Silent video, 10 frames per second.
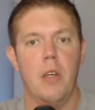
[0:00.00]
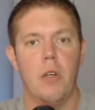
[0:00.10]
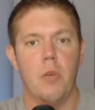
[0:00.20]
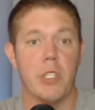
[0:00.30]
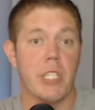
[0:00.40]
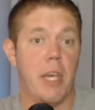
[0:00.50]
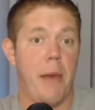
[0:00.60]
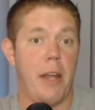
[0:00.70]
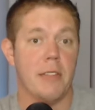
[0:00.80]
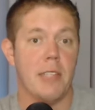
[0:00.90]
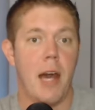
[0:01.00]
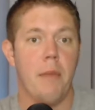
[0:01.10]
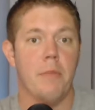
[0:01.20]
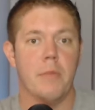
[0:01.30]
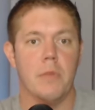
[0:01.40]
Which came out on
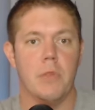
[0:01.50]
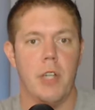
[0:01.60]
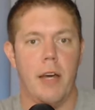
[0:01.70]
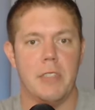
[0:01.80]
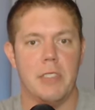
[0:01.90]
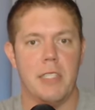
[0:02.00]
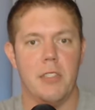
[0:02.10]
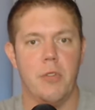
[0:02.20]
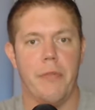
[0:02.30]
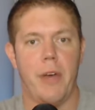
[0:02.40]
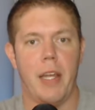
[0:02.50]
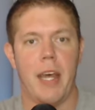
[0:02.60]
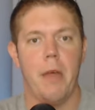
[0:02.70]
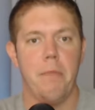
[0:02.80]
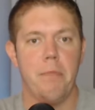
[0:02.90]
top? You'll have to stay tuned to find
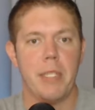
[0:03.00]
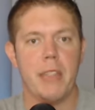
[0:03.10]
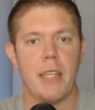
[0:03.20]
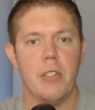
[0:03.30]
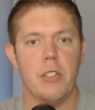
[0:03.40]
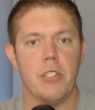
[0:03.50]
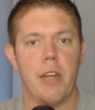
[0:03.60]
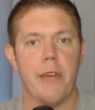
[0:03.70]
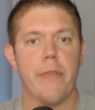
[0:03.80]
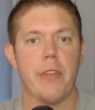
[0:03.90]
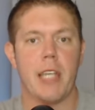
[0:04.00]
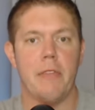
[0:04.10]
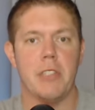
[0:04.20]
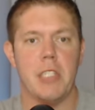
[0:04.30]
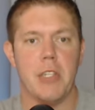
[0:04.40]
out. Big thank you to Jerry for the
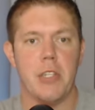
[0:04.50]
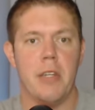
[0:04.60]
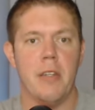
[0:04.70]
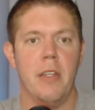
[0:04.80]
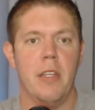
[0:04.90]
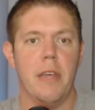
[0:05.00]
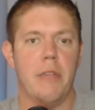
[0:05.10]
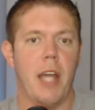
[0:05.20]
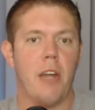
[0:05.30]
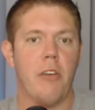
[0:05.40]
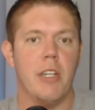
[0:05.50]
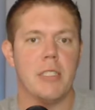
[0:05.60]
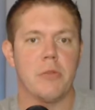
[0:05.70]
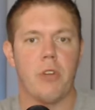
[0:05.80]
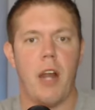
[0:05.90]
conversation. If you're not already
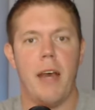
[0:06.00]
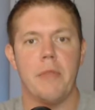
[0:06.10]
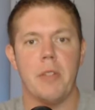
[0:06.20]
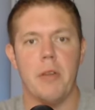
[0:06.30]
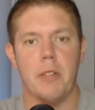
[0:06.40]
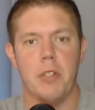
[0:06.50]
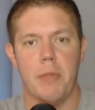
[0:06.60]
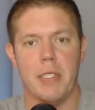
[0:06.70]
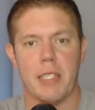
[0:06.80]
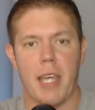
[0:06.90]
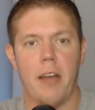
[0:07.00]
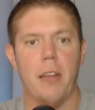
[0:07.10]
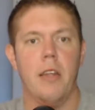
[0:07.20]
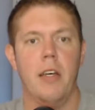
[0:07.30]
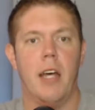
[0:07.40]
subscribed, you're missing out.
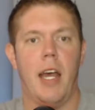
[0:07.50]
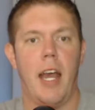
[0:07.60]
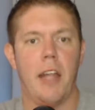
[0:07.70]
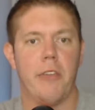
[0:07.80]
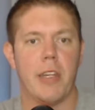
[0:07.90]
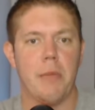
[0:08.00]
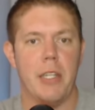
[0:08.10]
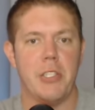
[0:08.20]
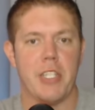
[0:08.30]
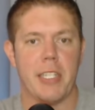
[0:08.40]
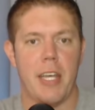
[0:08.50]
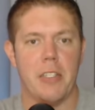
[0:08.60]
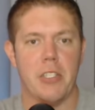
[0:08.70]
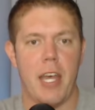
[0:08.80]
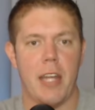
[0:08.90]
I highly recommend checking out
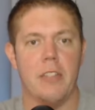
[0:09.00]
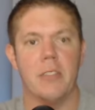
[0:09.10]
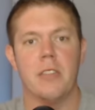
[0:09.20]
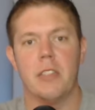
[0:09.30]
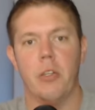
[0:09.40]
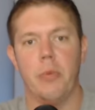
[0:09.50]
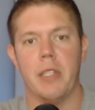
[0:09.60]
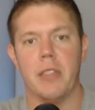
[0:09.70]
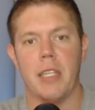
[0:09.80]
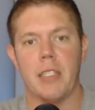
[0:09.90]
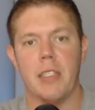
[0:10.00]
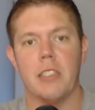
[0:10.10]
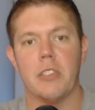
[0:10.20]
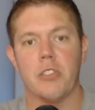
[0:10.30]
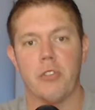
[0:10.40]
his channel. There'll be a link in
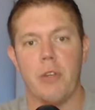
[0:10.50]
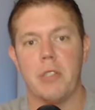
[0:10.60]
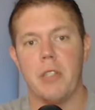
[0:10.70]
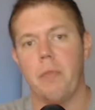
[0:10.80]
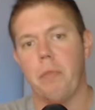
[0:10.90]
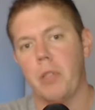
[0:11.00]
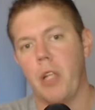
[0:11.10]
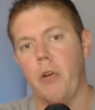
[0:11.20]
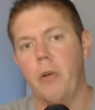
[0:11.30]
the description below.